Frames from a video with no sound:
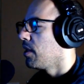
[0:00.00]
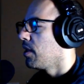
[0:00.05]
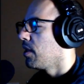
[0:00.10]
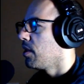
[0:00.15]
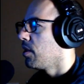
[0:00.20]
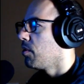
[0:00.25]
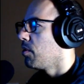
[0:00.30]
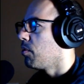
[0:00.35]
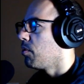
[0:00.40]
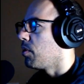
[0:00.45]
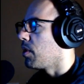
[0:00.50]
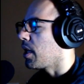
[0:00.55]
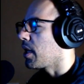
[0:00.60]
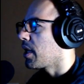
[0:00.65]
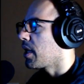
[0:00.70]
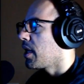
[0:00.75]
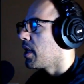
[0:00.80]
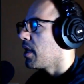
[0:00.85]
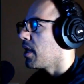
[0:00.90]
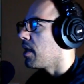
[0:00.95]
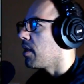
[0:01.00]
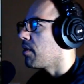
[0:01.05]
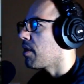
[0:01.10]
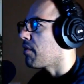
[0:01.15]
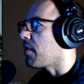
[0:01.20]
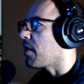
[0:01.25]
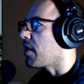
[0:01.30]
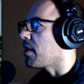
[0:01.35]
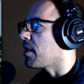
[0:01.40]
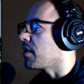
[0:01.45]
I don't have
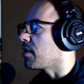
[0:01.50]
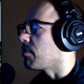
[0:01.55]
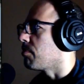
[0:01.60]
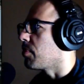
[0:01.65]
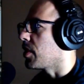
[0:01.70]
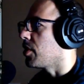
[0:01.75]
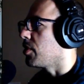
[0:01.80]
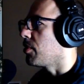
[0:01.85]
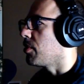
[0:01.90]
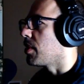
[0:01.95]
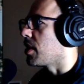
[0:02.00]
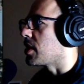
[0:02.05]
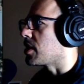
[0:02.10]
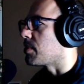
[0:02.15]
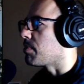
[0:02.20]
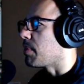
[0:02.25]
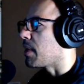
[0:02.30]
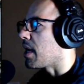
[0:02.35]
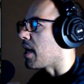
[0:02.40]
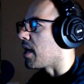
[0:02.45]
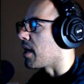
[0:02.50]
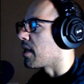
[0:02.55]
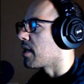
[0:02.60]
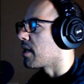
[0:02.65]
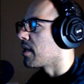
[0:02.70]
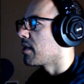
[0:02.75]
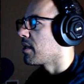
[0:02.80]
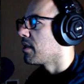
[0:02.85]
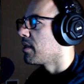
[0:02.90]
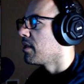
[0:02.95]
anything to bring you guys back,
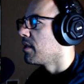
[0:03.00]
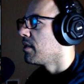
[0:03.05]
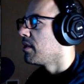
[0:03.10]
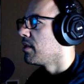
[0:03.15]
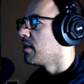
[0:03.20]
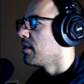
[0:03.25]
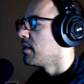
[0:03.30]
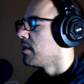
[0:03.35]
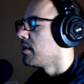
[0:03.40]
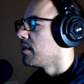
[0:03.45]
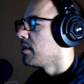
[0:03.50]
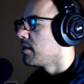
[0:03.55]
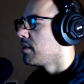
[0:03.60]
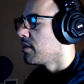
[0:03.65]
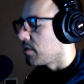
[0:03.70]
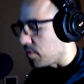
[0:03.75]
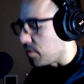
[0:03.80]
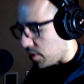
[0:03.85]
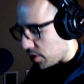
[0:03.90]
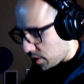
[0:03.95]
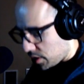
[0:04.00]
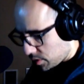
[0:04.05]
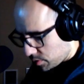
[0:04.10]
so I guess we'll try